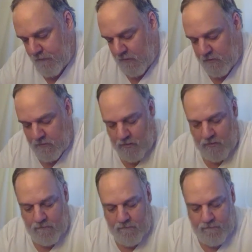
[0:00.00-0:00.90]
Like
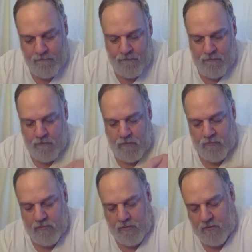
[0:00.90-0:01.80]
that,
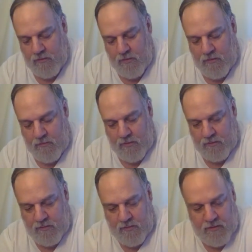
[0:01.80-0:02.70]
like that,
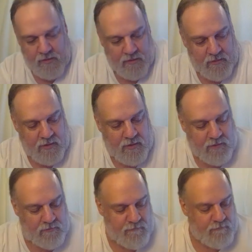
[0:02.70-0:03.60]
like that, like that.
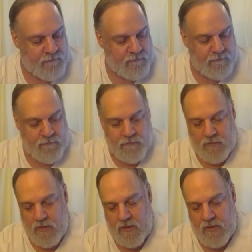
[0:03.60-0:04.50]

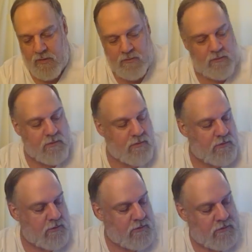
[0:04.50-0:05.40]
And
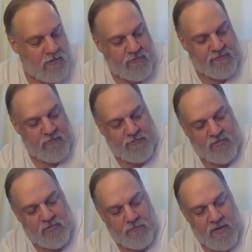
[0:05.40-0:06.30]
This flips
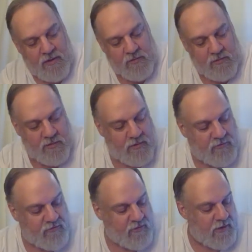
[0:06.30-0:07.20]
to back to the
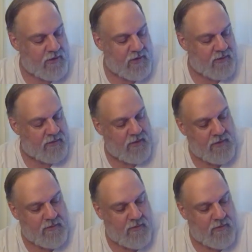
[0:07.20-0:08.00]
inside like that.